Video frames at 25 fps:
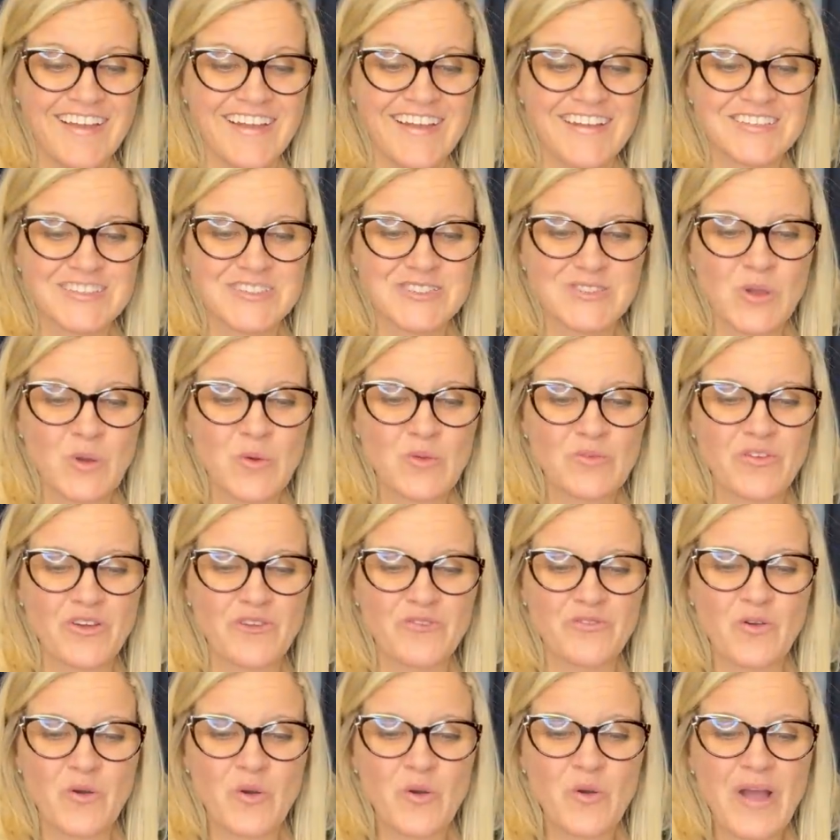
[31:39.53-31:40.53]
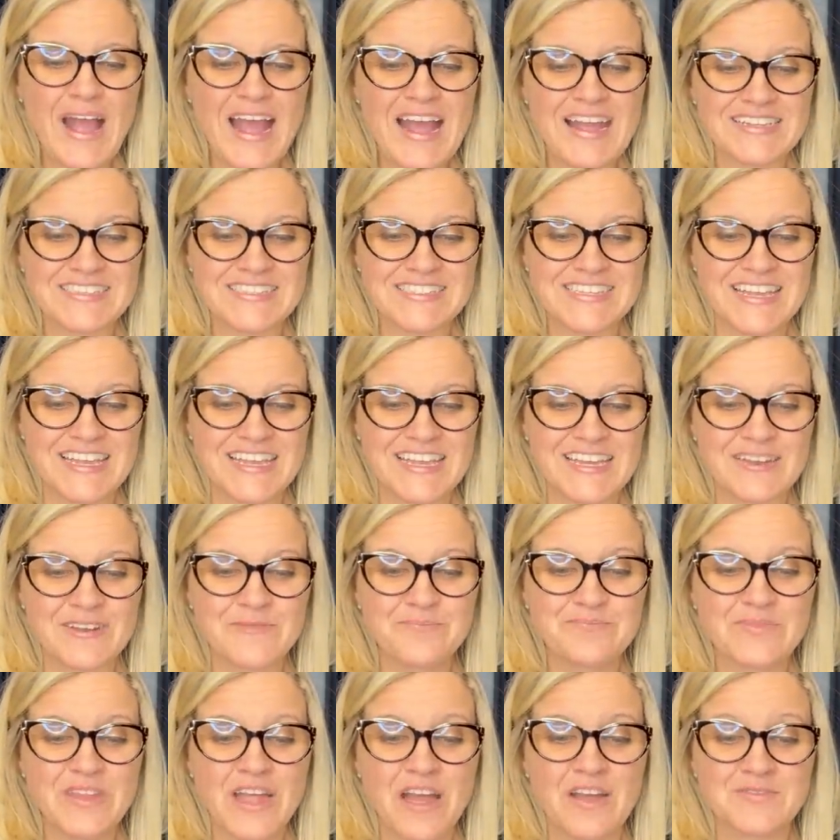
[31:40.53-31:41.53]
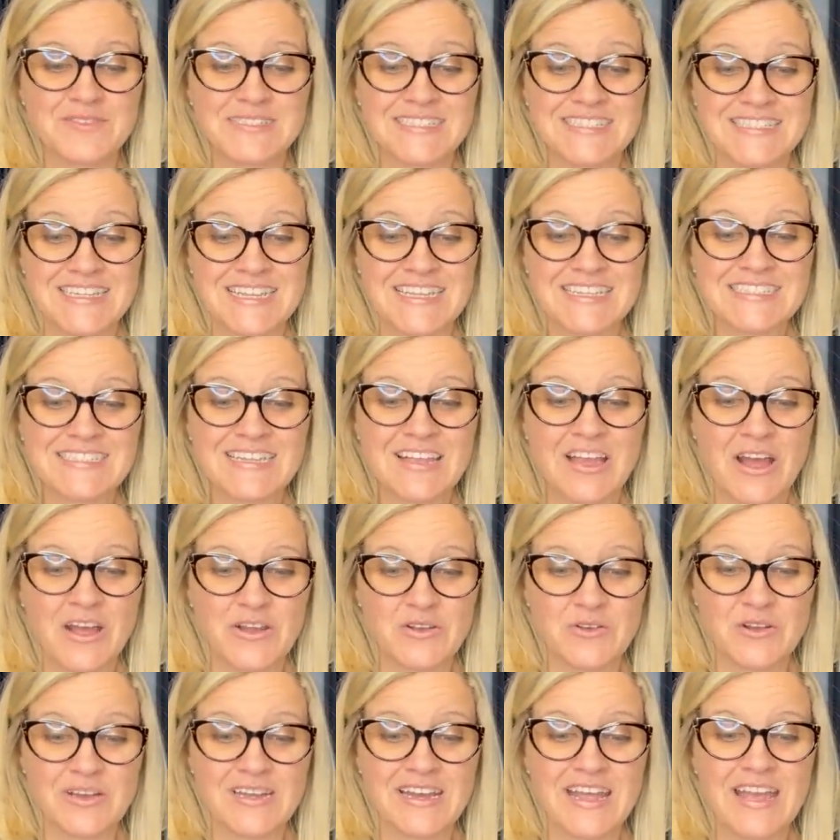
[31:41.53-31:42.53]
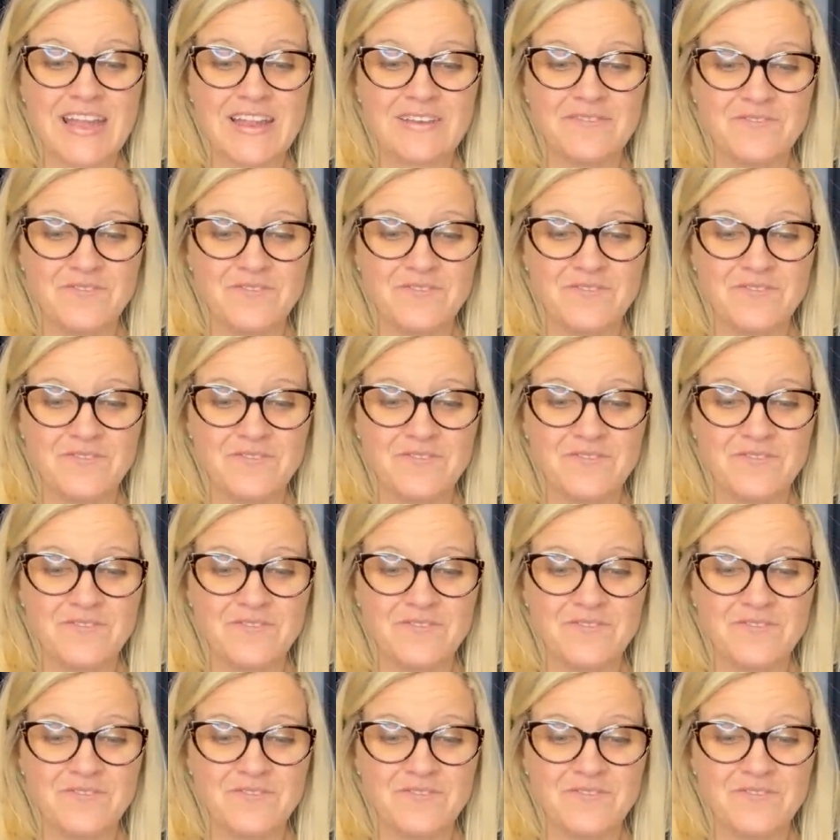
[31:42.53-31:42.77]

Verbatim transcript: Sold for full asking of six hundred